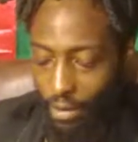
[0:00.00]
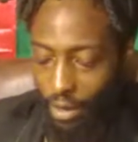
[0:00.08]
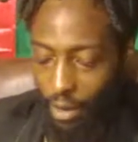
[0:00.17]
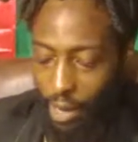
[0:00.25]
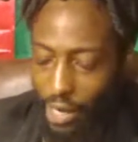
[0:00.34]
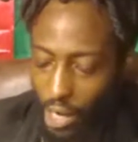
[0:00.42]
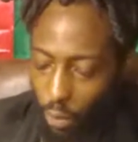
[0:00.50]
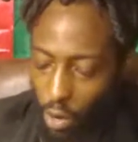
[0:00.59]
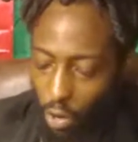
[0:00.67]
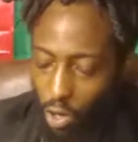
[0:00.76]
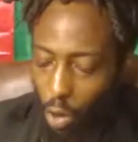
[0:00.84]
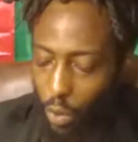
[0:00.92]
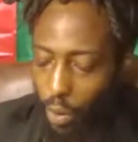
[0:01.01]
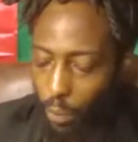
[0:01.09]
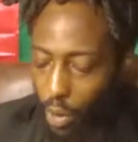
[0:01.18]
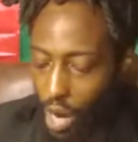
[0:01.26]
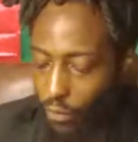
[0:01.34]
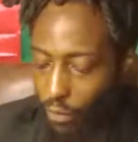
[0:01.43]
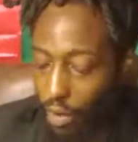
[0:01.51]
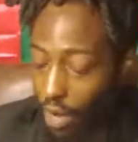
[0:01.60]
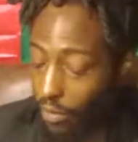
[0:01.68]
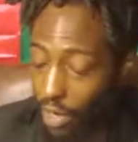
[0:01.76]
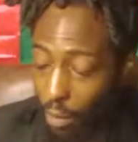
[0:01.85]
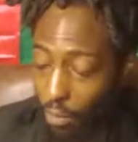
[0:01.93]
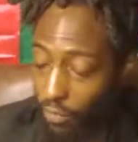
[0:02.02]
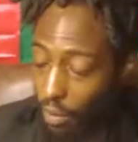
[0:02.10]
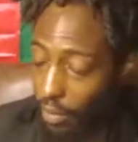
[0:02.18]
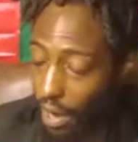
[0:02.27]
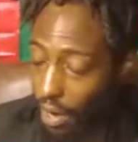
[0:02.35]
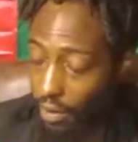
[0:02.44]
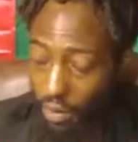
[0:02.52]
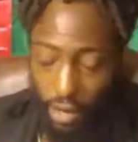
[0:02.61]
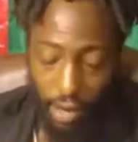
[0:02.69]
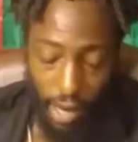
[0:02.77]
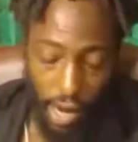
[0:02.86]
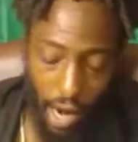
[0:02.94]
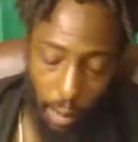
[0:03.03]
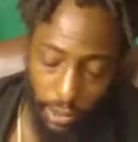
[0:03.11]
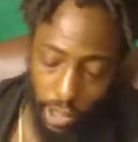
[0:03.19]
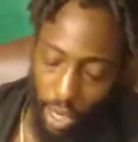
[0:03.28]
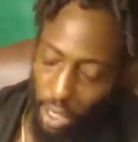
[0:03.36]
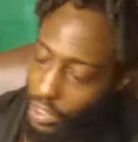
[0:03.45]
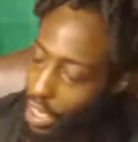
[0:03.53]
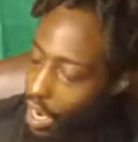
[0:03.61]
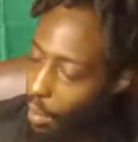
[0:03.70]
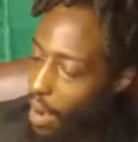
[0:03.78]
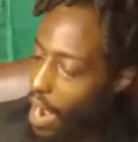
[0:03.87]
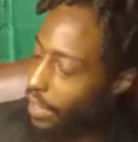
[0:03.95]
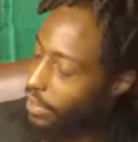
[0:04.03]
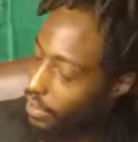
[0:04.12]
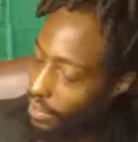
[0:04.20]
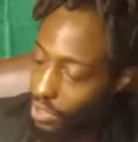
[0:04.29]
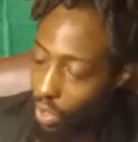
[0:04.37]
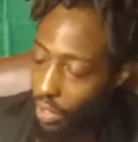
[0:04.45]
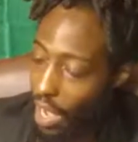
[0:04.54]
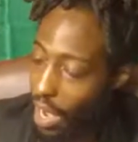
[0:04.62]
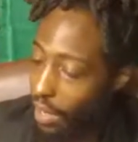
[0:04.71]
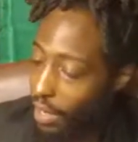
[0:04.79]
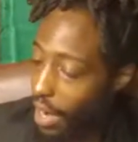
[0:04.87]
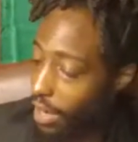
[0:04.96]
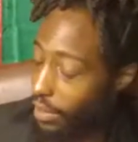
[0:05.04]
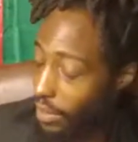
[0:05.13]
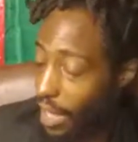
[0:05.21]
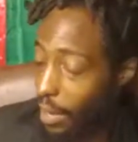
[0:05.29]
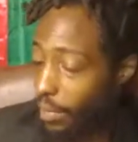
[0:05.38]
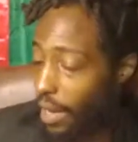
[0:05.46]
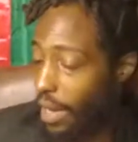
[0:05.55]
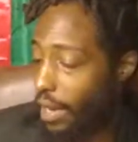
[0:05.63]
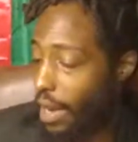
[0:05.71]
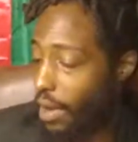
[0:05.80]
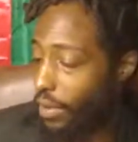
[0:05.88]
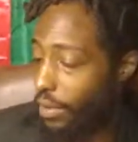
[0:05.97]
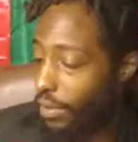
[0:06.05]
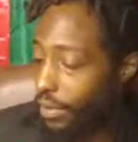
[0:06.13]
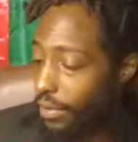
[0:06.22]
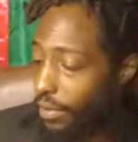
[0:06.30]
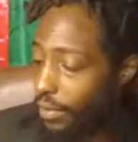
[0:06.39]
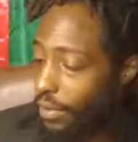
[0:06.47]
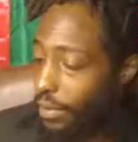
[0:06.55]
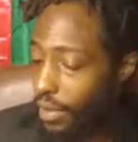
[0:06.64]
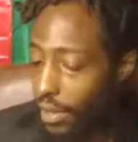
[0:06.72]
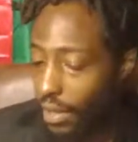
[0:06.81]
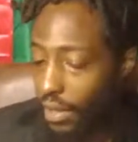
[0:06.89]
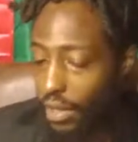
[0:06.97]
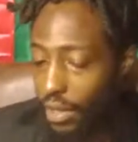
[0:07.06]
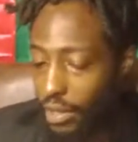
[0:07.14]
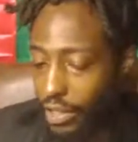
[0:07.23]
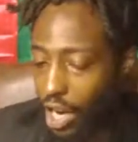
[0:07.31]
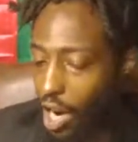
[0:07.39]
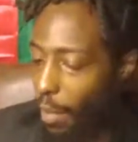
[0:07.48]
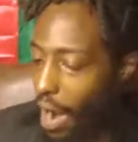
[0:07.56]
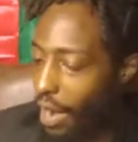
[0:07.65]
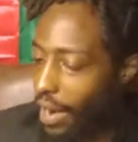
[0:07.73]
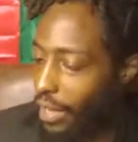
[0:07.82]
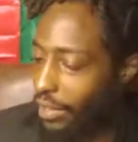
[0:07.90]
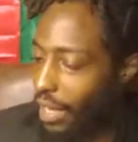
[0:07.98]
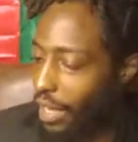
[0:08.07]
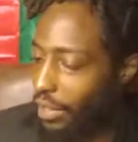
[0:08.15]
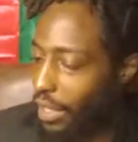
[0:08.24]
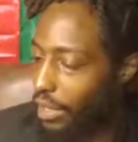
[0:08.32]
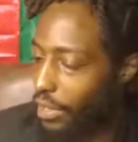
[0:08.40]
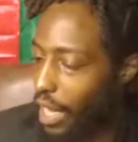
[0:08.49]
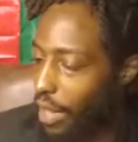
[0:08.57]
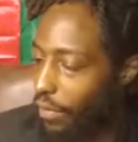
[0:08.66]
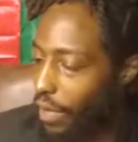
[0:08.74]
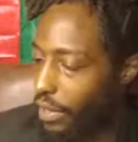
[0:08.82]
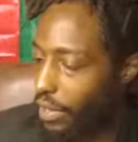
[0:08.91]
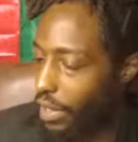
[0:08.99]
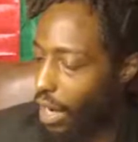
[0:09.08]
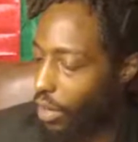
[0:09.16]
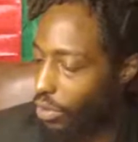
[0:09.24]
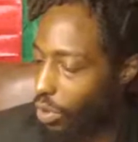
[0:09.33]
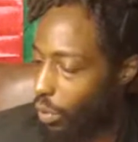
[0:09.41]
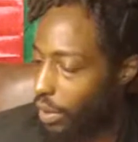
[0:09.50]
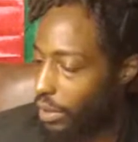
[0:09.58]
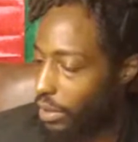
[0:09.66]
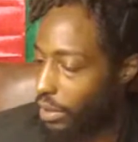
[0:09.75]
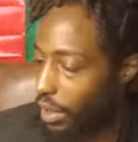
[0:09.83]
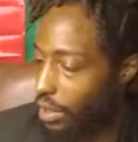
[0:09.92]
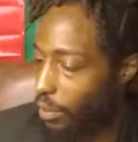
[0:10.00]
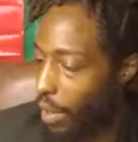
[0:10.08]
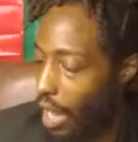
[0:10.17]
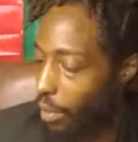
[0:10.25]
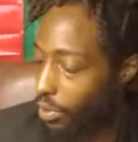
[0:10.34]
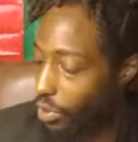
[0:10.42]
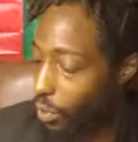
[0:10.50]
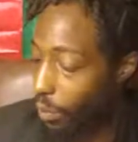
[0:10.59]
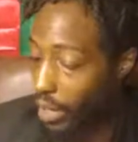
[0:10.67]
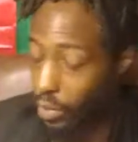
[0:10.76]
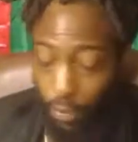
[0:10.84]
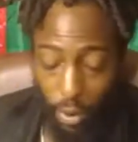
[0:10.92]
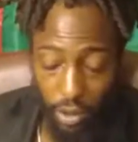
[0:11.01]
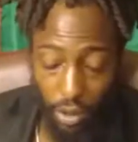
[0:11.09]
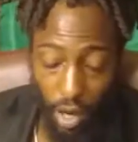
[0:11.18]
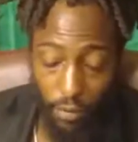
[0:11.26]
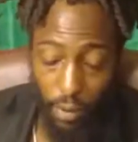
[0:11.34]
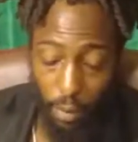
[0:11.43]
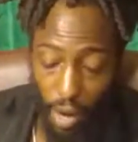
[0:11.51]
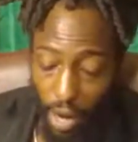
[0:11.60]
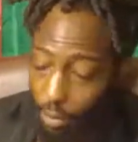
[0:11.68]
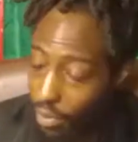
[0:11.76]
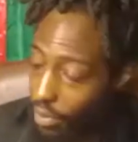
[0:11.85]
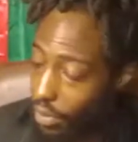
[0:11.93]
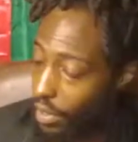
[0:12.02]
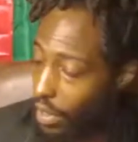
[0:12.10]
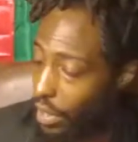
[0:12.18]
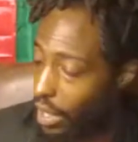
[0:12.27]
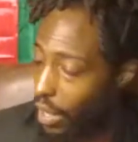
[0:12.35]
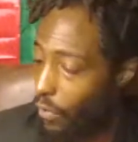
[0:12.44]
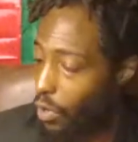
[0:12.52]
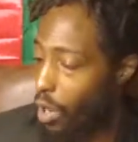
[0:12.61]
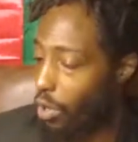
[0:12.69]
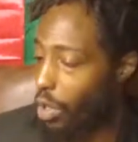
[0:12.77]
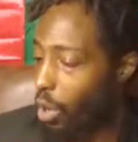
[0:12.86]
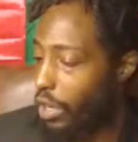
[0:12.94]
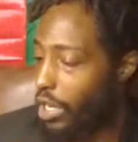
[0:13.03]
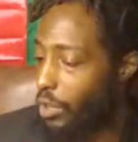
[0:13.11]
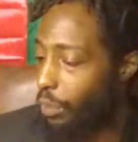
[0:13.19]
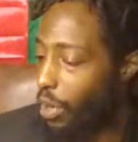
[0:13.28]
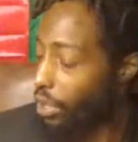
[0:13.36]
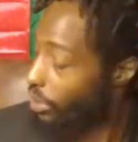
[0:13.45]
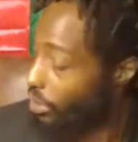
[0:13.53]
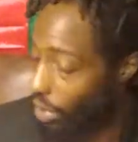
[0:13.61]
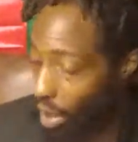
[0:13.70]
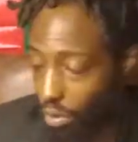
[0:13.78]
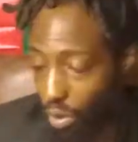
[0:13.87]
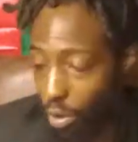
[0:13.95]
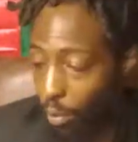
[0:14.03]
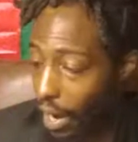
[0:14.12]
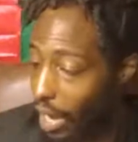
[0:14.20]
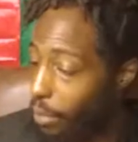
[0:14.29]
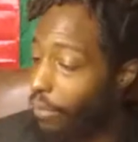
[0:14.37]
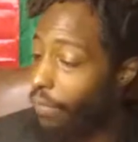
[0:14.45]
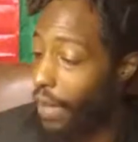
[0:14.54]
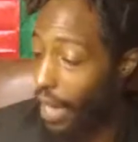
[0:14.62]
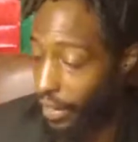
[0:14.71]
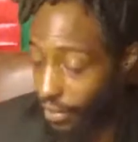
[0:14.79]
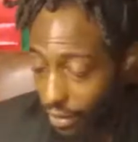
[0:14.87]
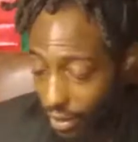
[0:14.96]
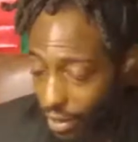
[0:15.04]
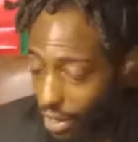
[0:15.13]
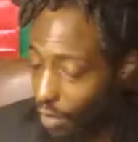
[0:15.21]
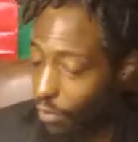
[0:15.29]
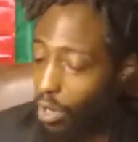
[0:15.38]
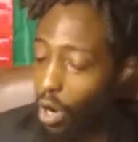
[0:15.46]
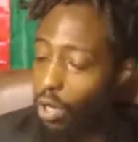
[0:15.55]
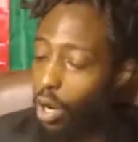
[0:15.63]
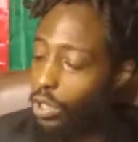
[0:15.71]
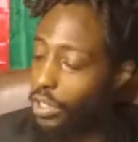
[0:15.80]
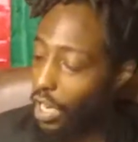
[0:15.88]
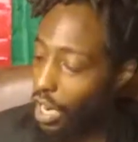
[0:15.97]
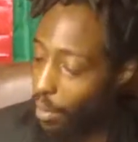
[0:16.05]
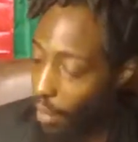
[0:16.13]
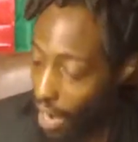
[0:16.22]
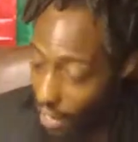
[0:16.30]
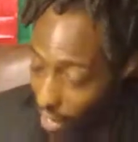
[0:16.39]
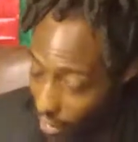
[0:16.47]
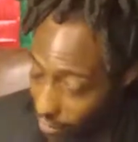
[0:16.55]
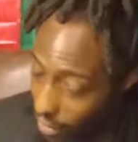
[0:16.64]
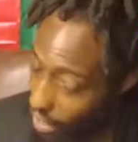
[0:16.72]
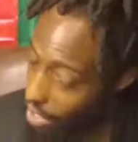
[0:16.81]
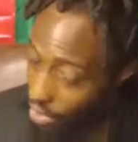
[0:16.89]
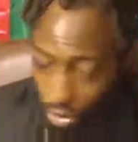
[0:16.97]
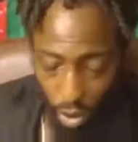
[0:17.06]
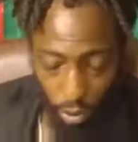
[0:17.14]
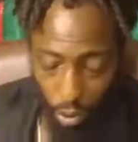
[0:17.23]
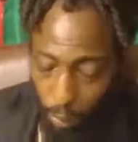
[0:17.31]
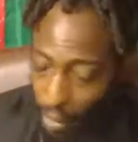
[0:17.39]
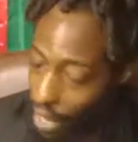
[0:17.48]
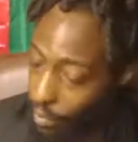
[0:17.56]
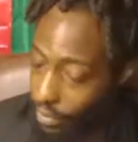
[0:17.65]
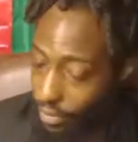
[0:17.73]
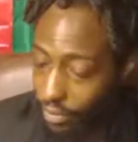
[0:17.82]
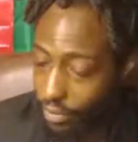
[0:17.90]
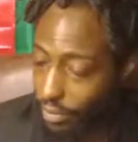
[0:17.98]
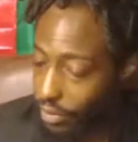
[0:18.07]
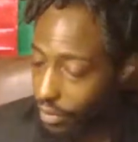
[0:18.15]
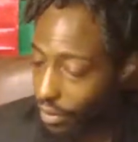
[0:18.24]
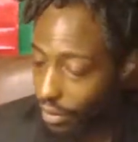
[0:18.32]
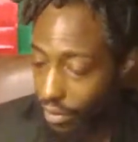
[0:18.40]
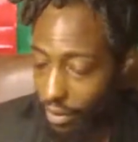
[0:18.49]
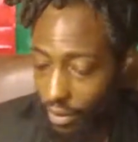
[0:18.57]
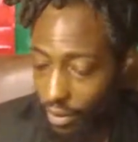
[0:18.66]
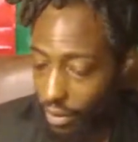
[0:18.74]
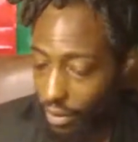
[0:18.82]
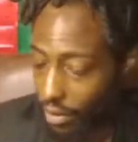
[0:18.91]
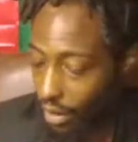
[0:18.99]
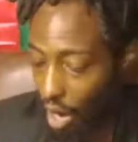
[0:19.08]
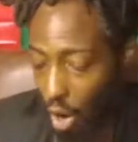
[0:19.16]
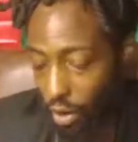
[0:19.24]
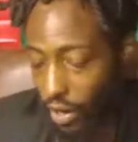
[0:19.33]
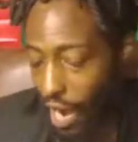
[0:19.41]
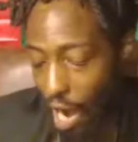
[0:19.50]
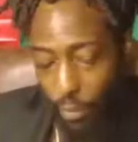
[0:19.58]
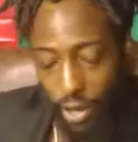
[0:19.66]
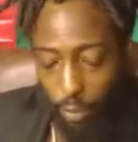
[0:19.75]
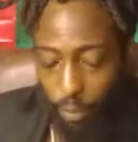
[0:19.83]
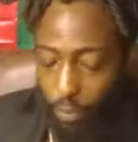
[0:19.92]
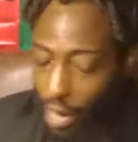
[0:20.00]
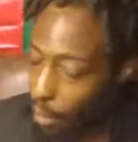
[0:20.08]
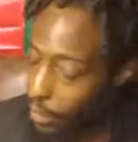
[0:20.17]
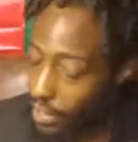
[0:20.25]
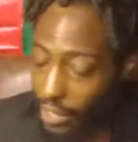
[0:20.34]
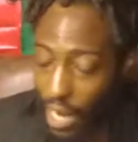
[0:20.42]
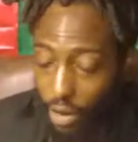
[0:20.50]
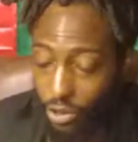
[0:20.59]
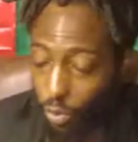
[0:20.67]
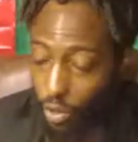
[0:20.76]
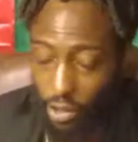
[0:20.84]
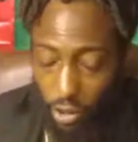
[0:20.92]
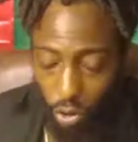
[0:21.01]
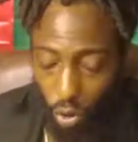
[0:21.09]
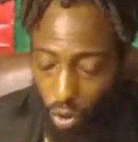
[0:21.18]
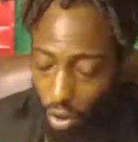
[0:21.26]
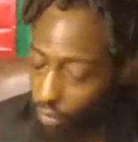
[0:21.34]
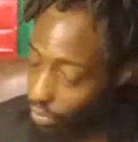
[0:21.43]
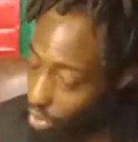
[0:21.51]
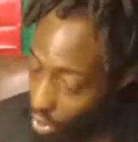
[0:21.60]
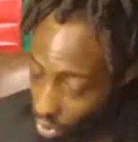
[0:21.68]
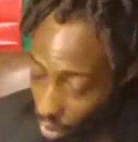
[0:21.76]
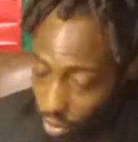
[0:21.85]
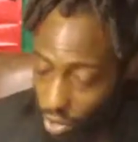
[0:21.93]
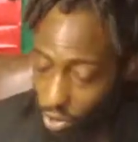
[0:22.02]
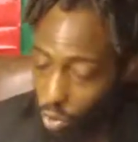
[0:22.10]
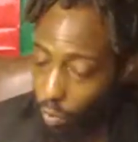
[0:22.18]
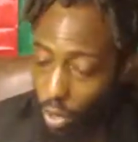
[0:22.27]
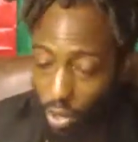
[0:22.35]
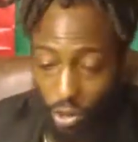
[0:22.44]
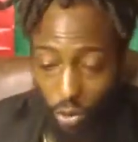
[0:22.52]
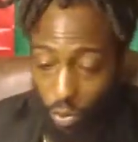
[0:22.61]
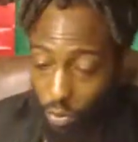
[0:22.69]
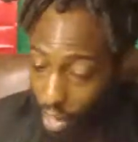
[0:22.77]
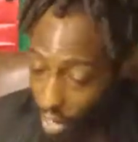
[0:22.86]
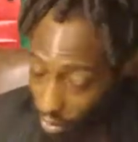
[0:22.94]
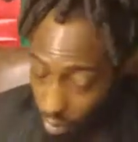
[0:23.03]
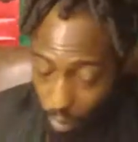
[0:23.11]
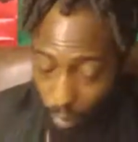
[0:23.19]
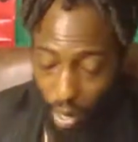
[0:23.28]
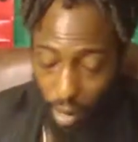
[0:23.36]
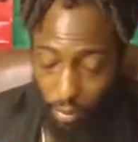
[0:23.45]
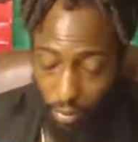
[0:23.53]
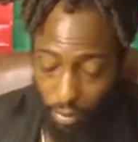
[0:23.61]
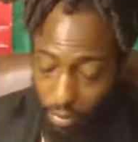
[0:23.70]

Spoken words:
That's because we don't know where the bread from heaven coming from, y'all. And I'm going to turn to Jeremiah just to show y'all the same thing, y'all. Jeremiah and Isaiah seen the same vision, y'all. Two witnesses of this Bible, two best books of the Bible. If you don't know these books, you don't know the Bible. Facts. If you don't know Jeremiah and Isaiah, you don't know the Bible. I don't care how many times you read the Torah. If you don't know these two books, you do not know the Bible.